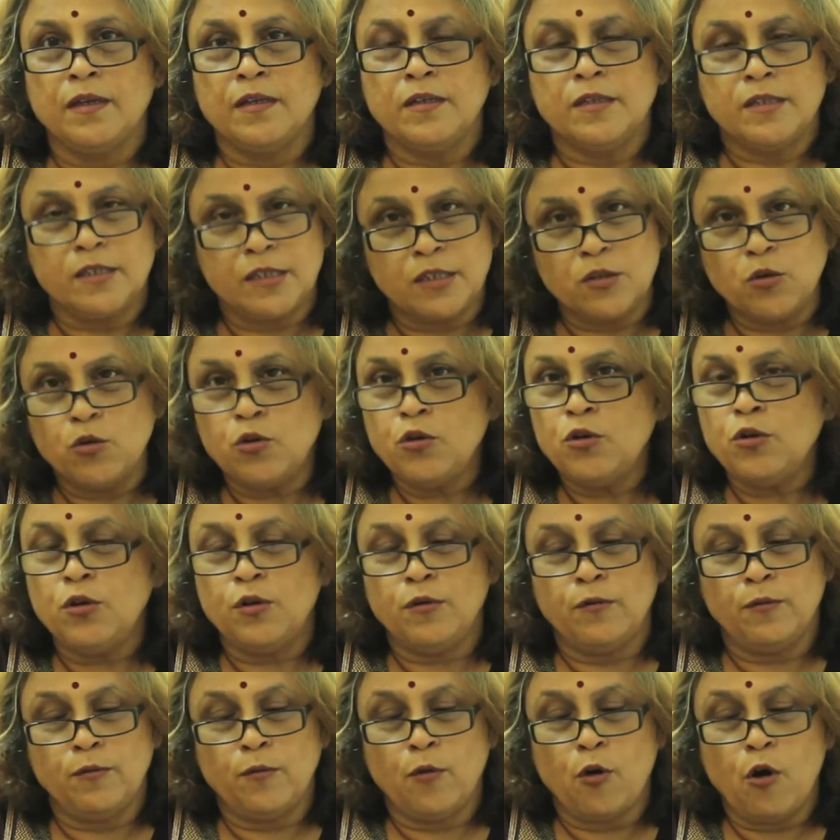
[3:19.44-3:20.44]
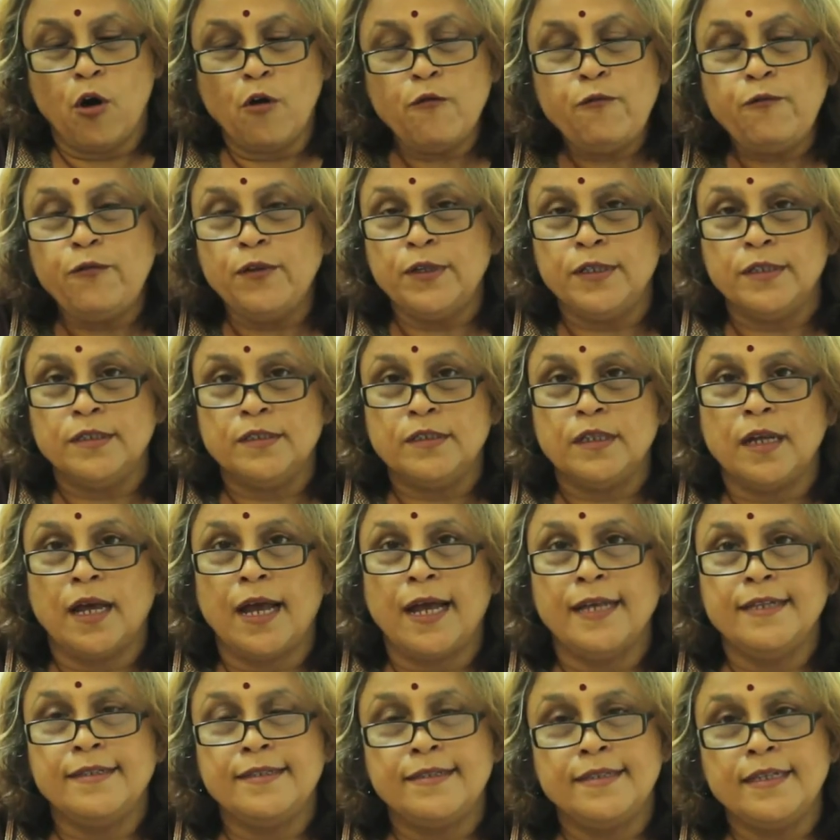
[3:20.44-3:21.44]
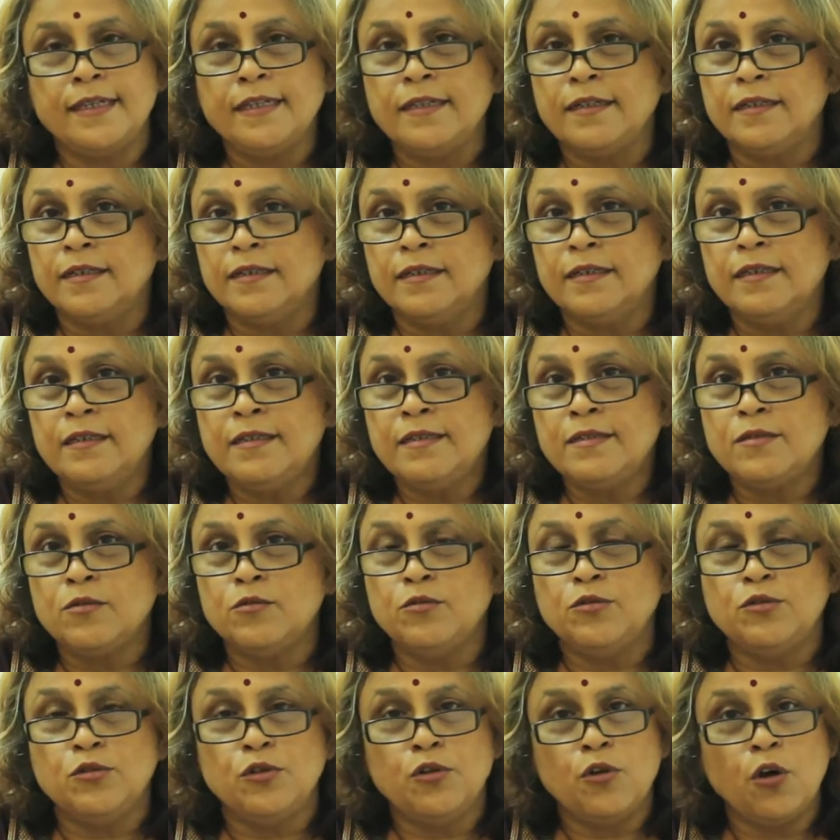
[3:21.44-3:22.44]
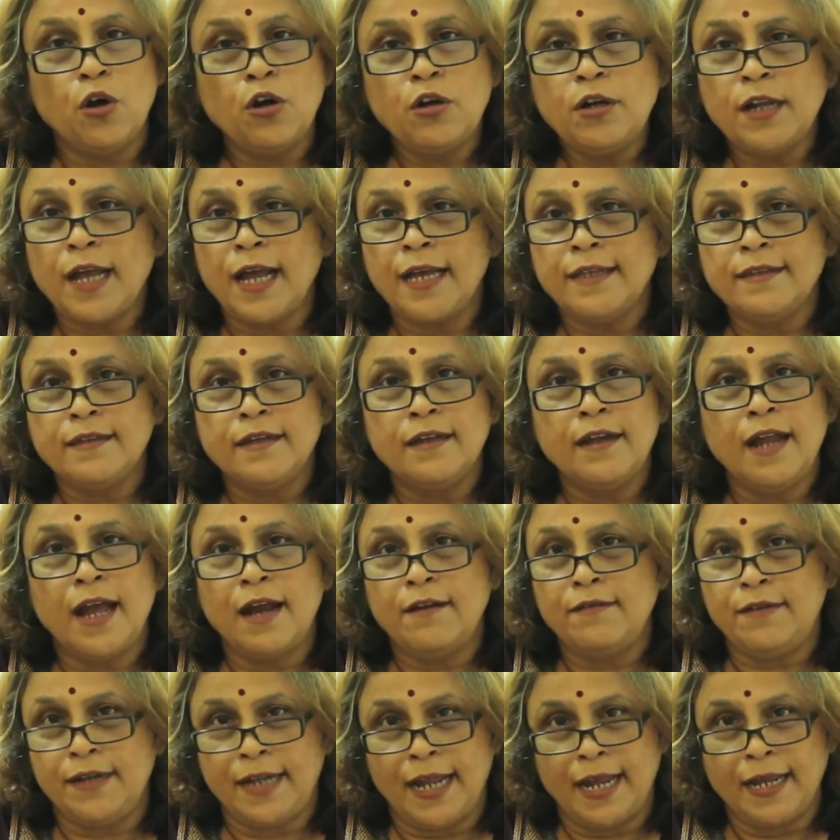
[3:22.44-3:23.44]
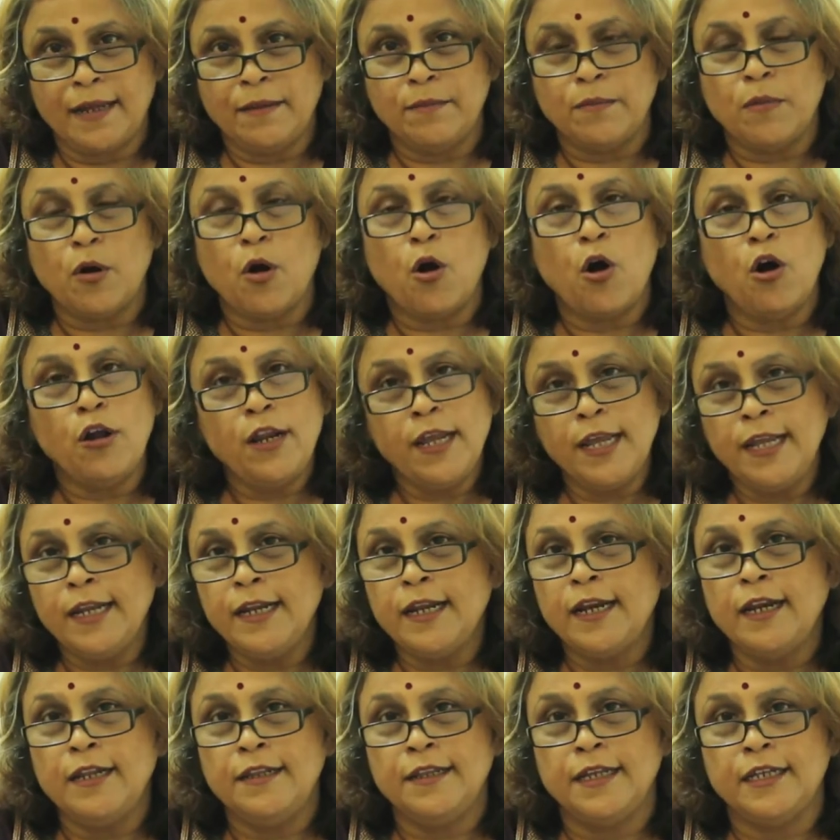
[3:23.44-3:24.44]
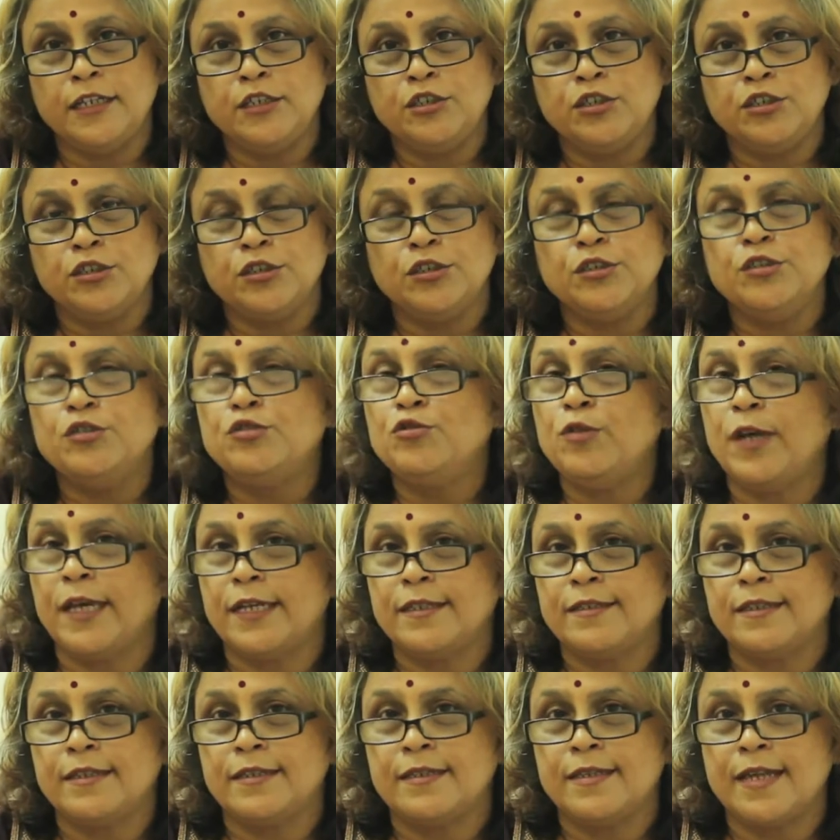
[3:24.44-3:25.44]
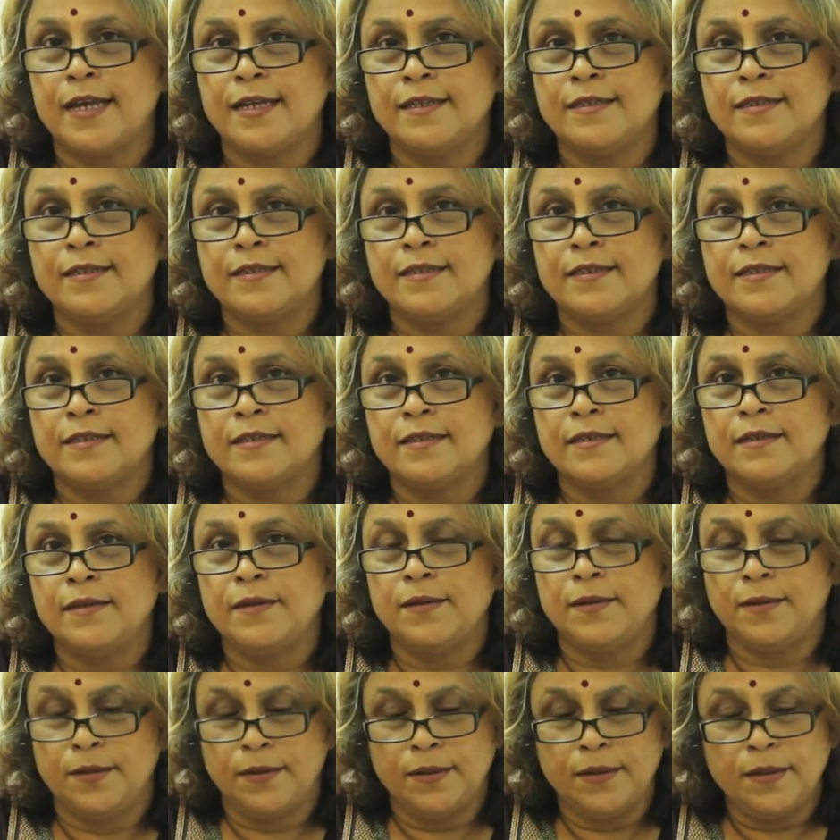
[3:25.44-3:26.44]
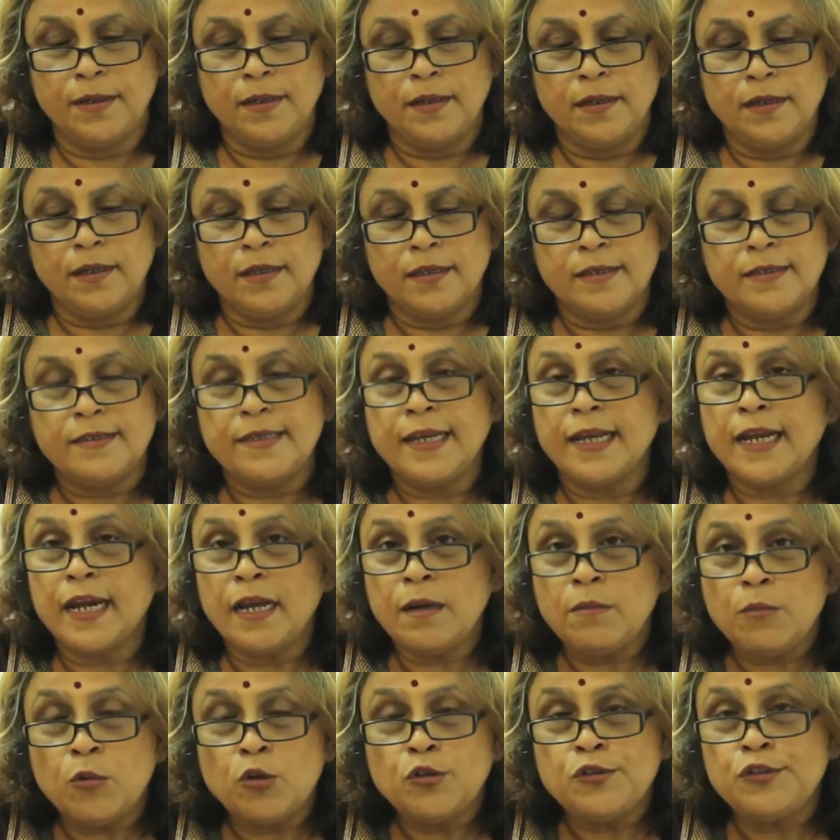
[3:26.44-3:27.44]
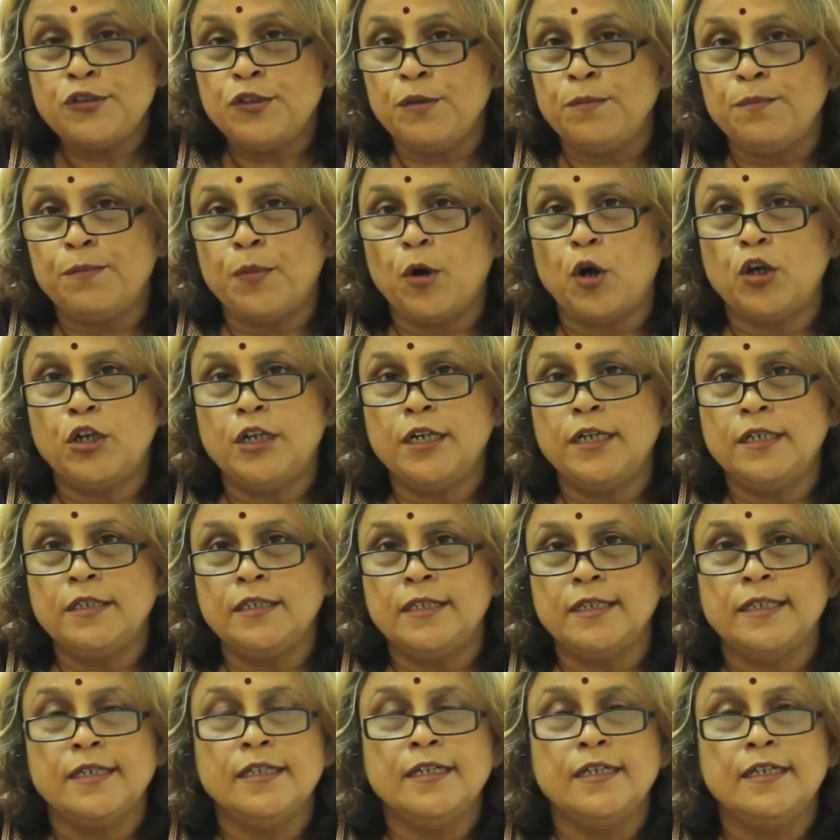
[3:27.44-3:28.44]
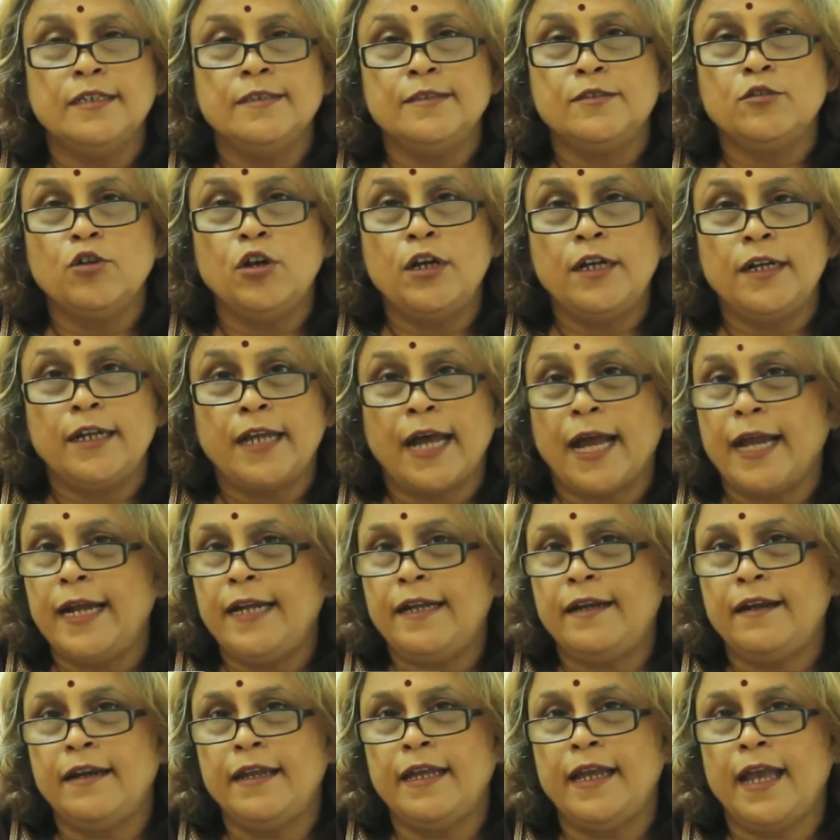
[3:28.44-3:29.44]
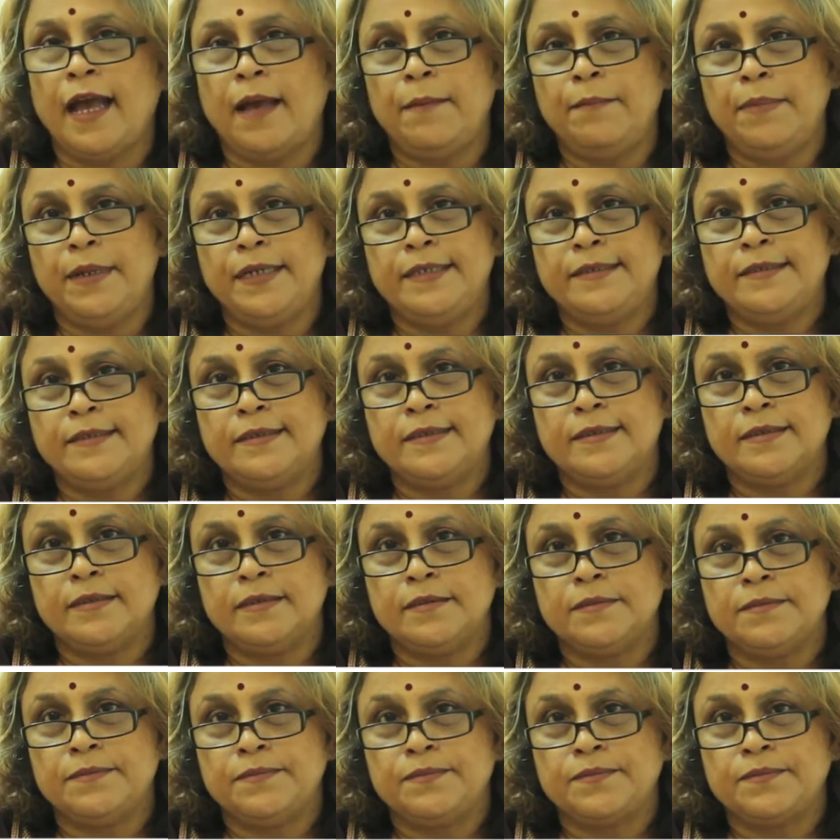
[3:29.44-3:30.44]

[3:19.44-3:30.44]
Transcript: So Often I see girls who do not either have time or inclination to exercise. Second most important thing is your dietary habits.